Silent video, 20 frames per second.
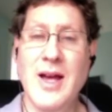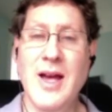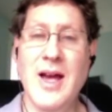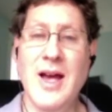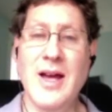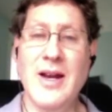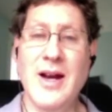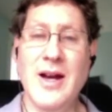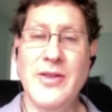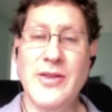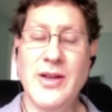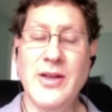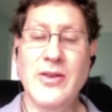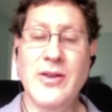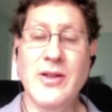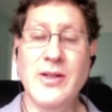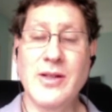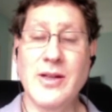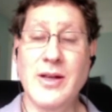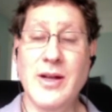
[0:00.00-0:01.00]
And I think
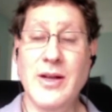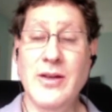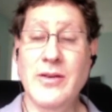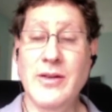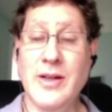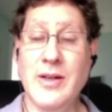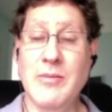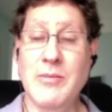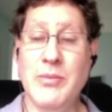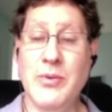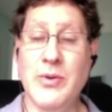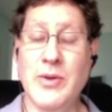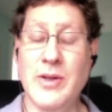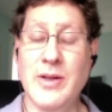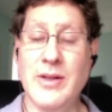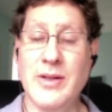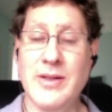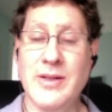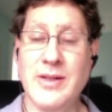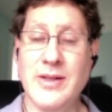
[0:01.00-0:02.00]
there's another
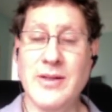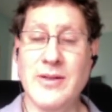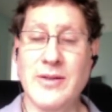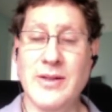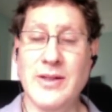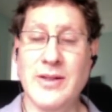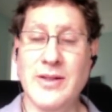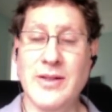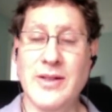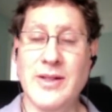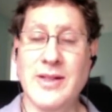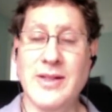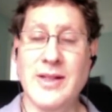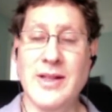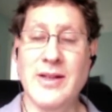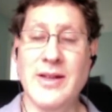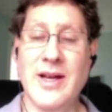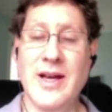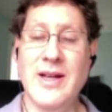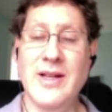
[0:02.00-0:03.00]
input still into this,
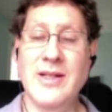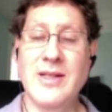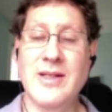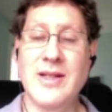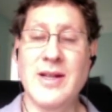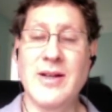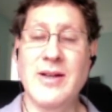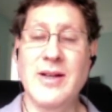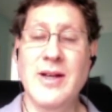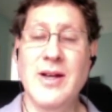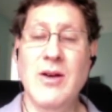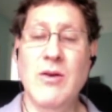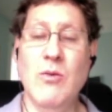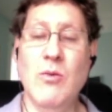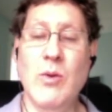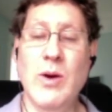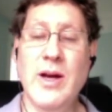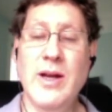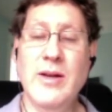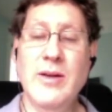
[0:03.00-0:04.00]
and that is that
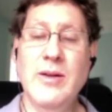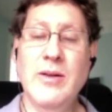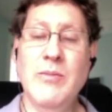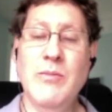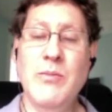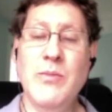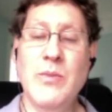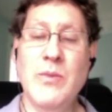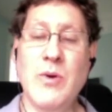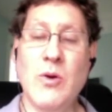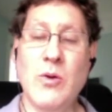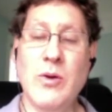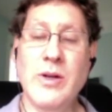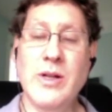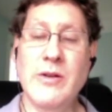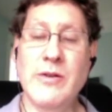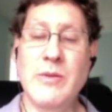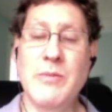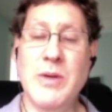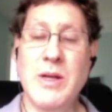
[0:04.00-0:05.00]
when
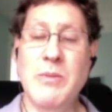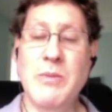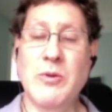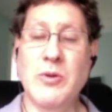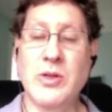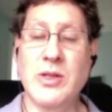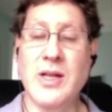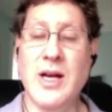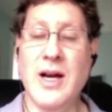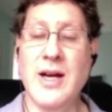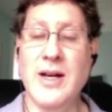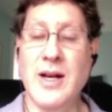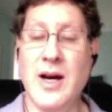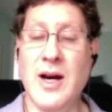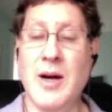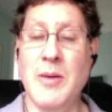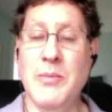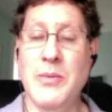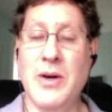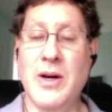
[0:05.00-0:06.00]
ordinary people sign
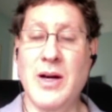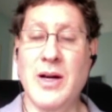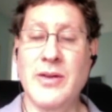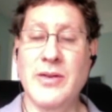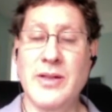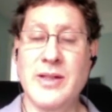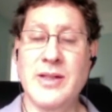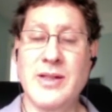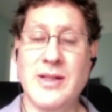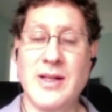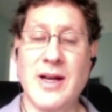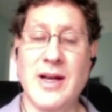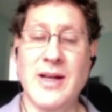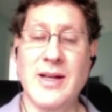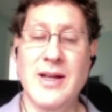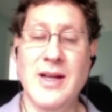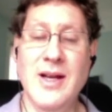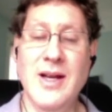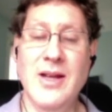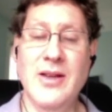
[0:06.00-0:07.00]
up on this site,
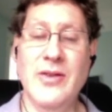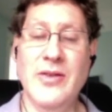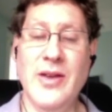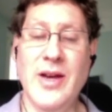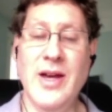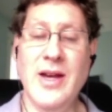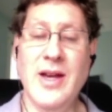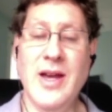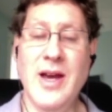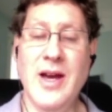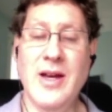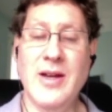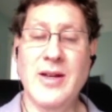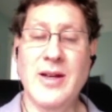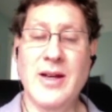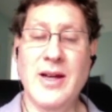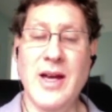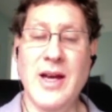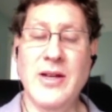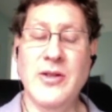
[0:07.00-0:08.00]
they can
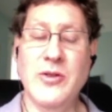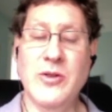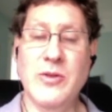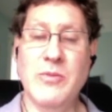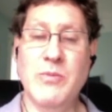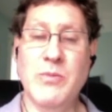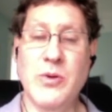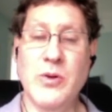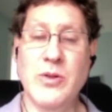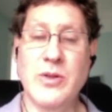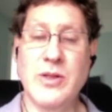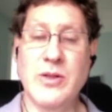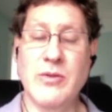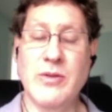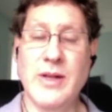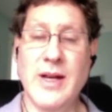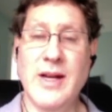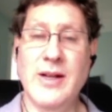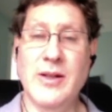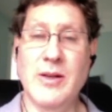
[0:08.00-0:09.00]
uh, enter personal
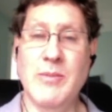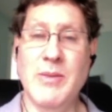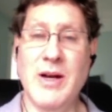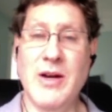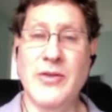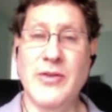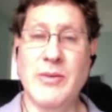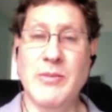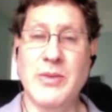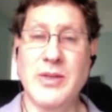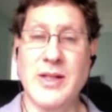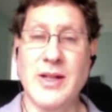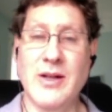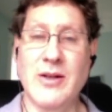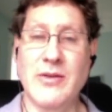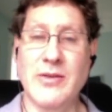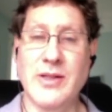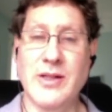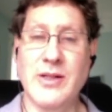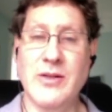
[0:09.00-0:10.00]
data about
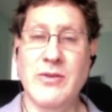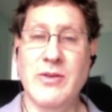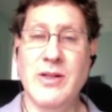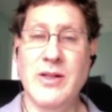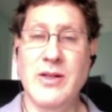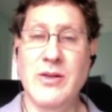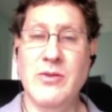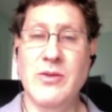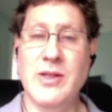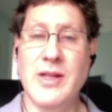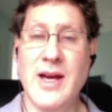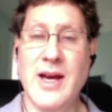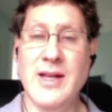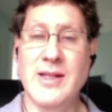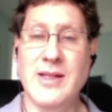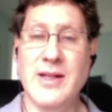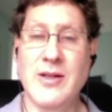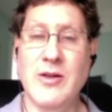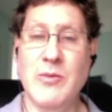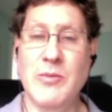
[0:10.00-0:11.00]
themselves, and you can use
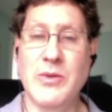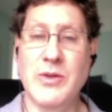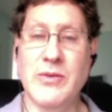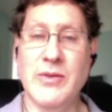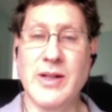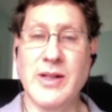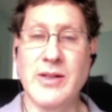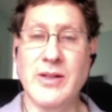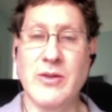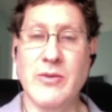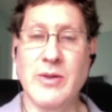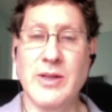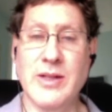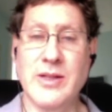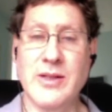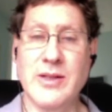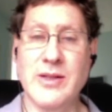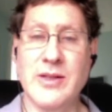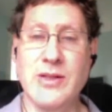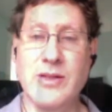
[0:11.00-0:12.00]
that to help direct the
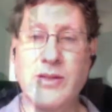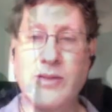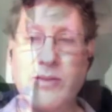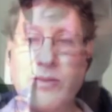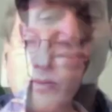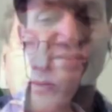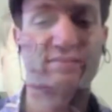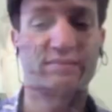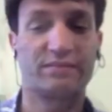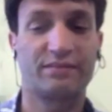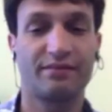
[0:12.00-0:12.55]
questions too.